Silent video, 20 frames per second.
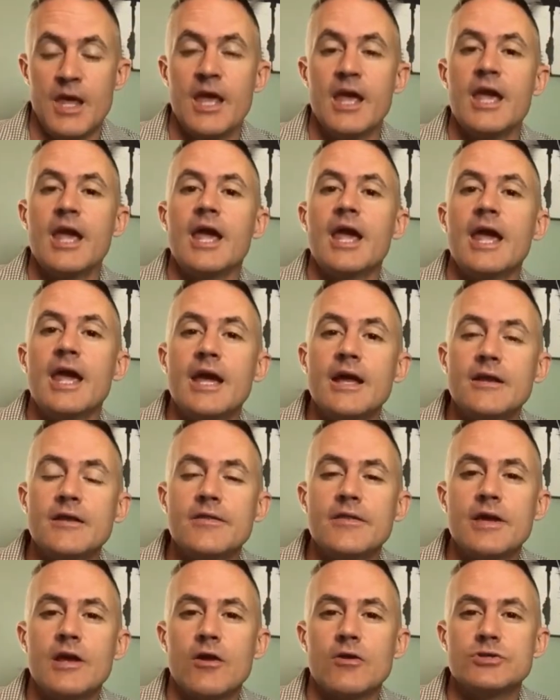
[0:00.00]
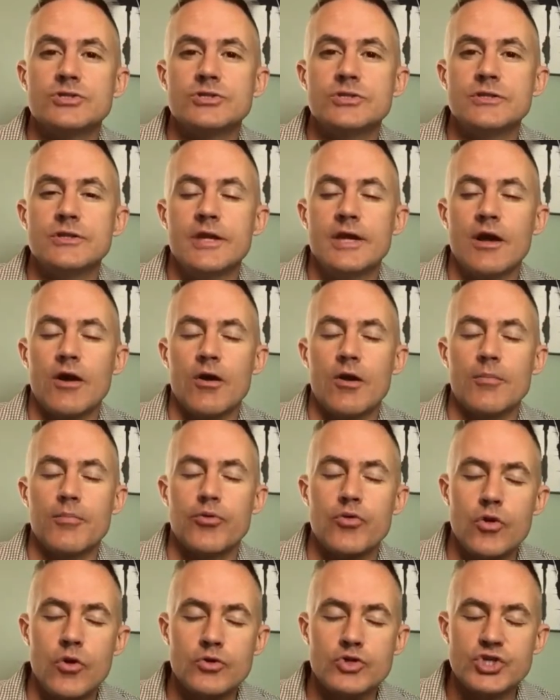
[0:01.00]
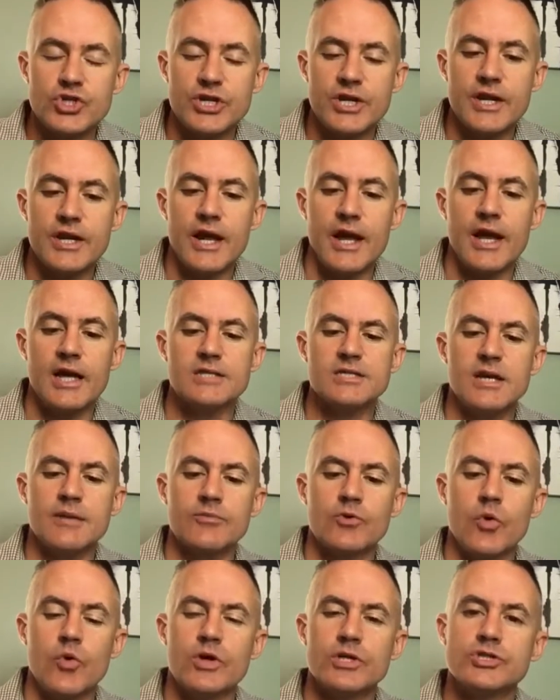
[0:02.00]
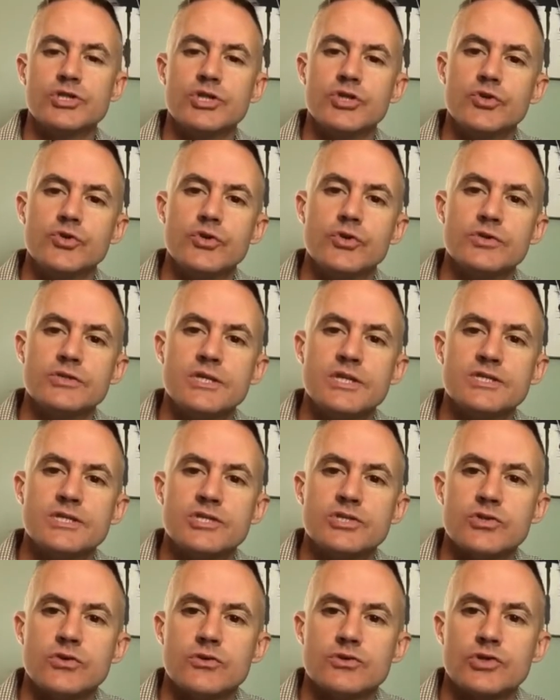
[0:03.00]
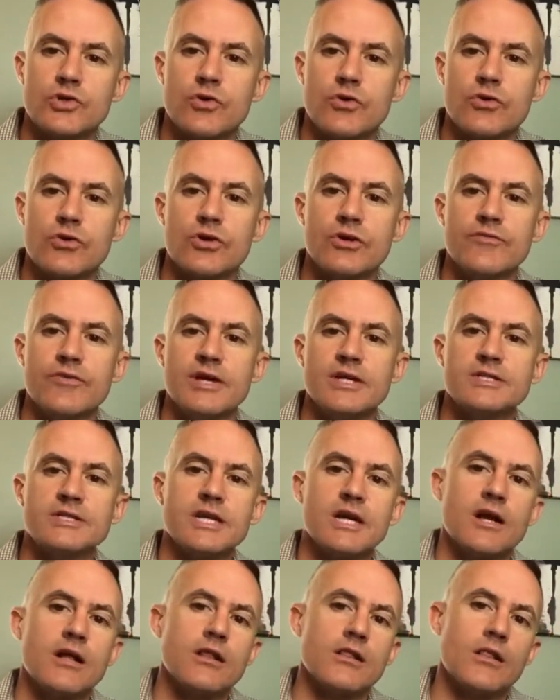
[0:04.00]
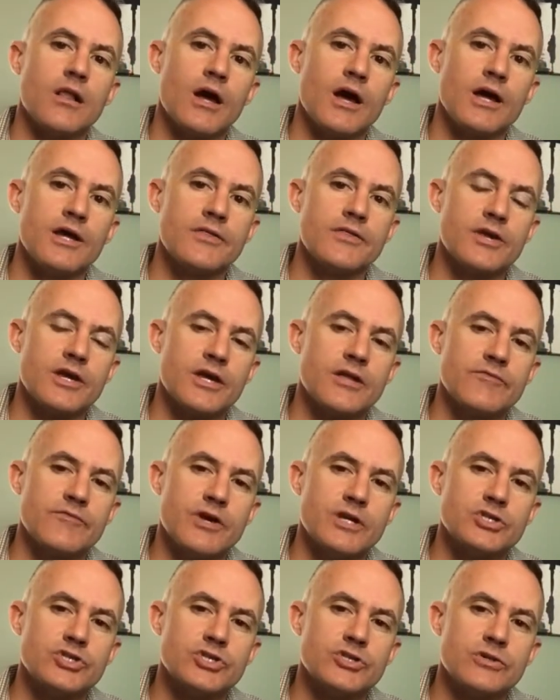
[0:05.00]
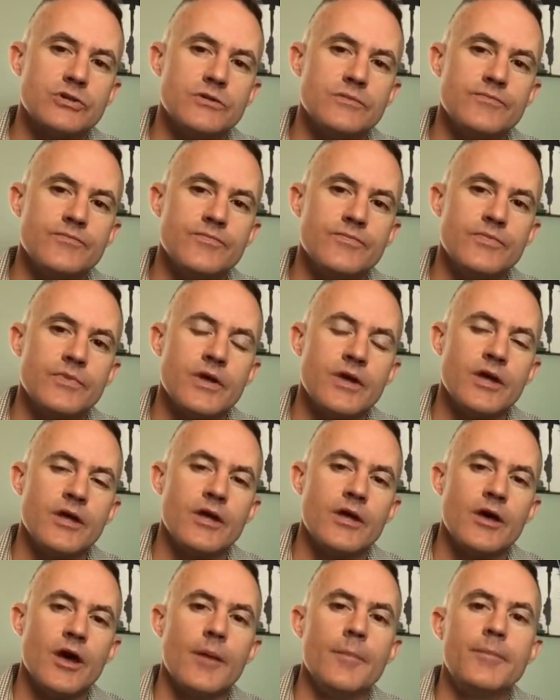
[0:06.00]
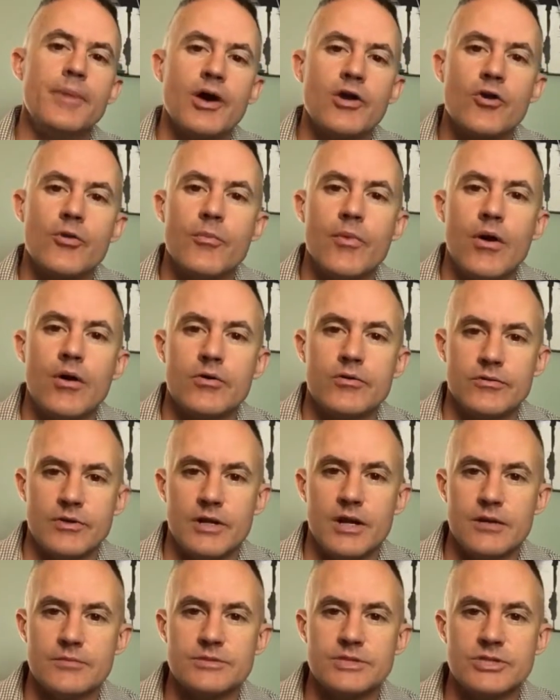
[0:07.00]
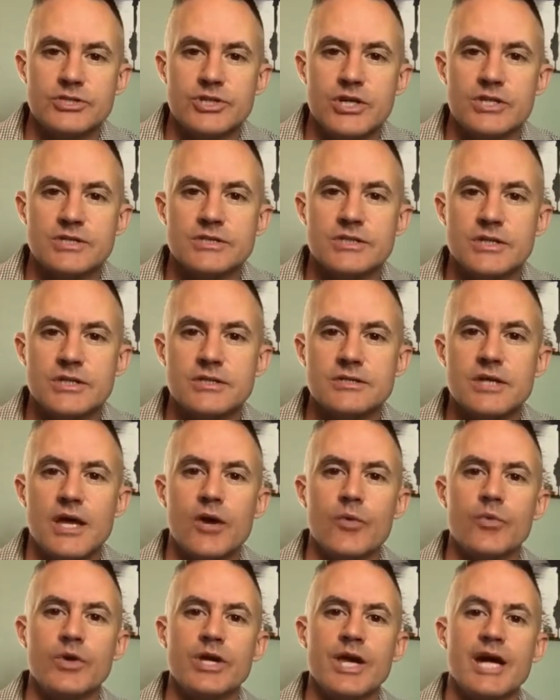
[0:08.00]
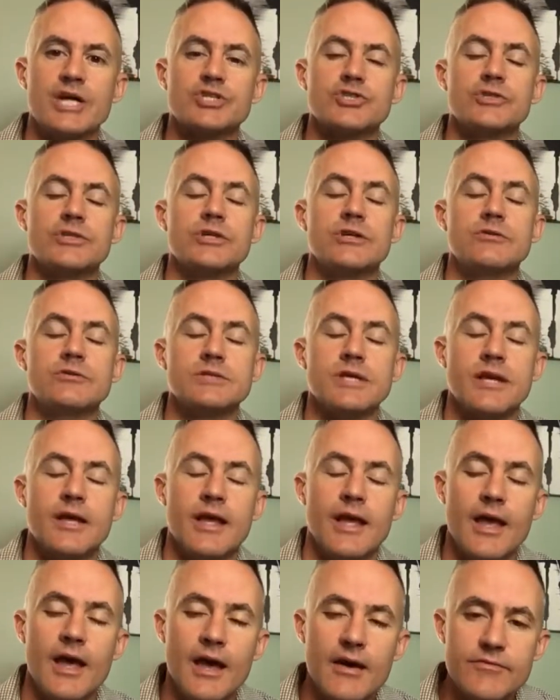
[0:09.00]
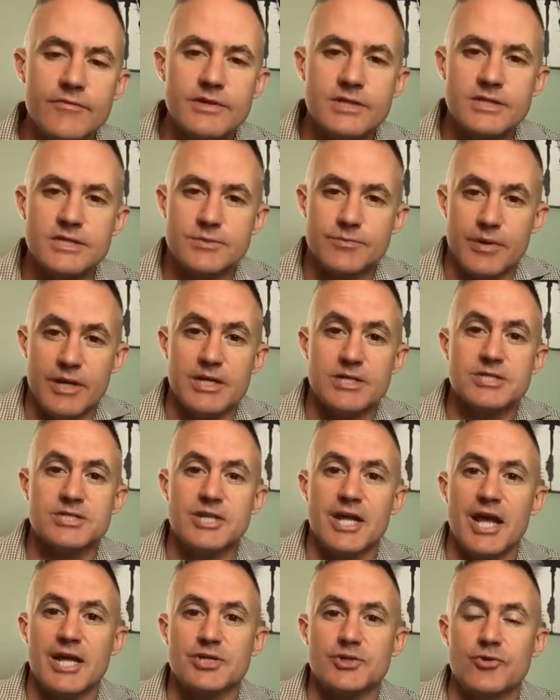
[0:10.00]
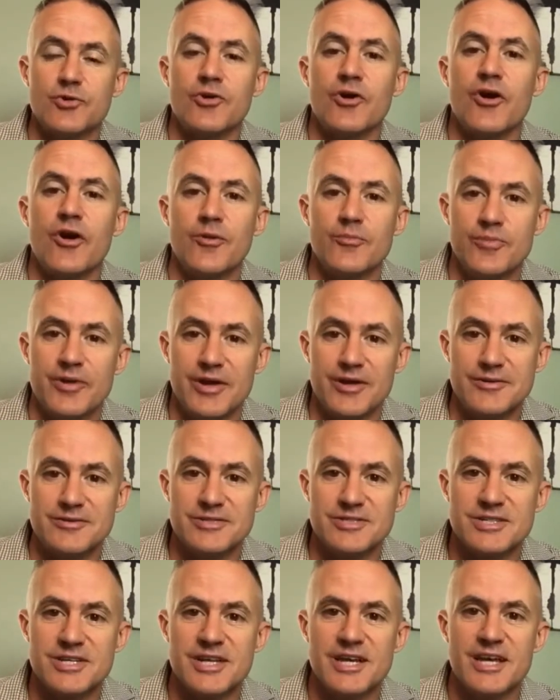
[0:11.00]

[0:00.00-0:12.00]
And they are approaching it as, I'm going to use this as an alternative and decline the conventional. A better model that I'm suggesting is that we actually use evidence-based natural compounds,